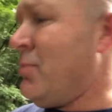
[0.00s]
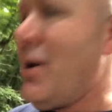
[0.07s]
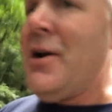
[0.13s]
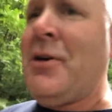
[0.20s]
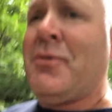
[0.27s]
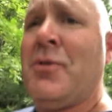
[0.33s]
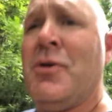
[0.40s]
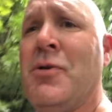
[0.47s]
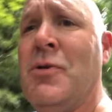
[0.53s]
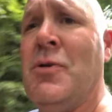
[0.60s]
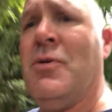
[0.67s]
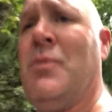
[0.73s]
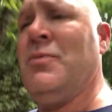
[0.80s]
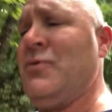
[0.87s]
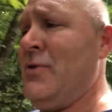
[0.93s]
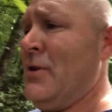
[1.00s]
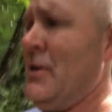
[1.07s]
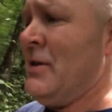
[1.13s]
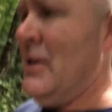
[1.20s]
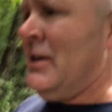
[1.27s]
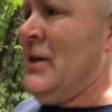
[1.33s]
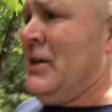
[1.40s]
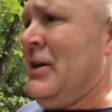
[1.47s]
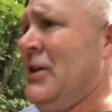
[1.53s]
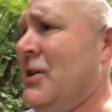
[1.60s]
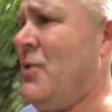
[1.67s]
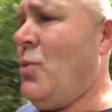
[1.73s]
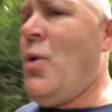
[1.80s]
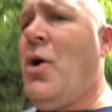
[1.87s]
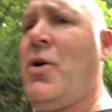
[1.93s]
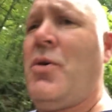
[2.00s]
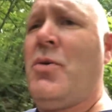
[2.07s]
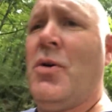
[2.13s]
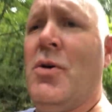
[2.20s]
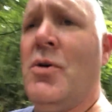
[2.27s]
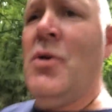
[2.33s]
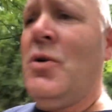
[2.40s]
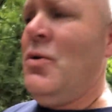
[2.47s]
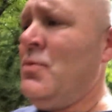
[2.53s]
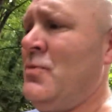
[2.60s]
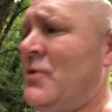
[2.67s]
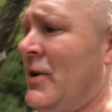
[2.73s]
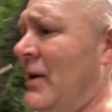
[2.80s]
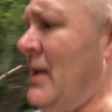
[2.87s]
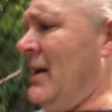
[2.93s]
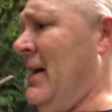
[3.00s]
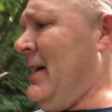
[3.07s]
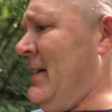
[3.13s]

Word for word: break rooms and the work rooms, and